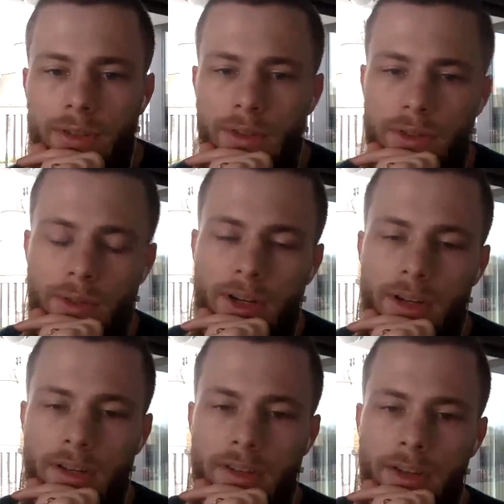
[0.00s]
so
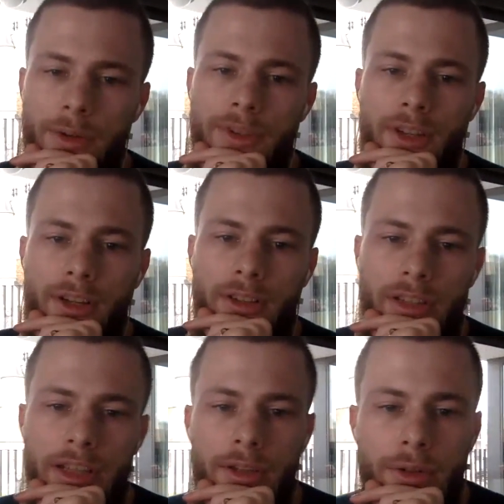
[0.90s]
that there is another
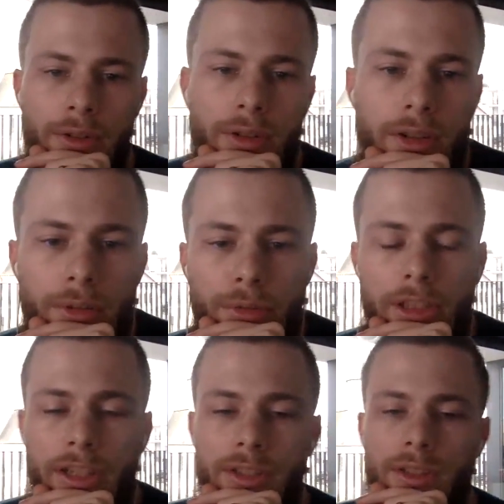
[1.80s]
link
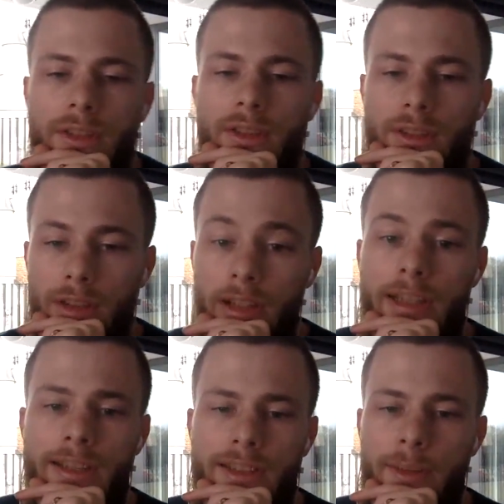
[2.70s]
relation, a
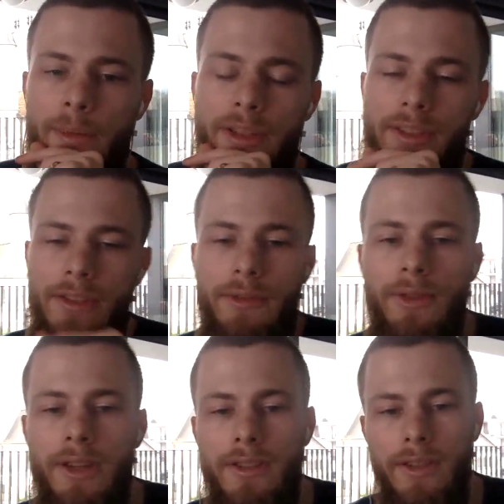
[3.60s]
link template
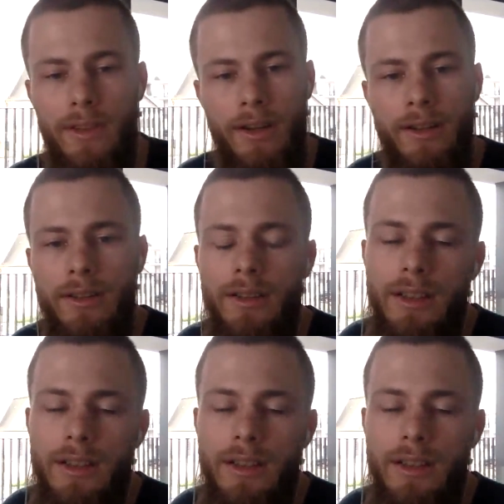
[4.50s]
defined in there,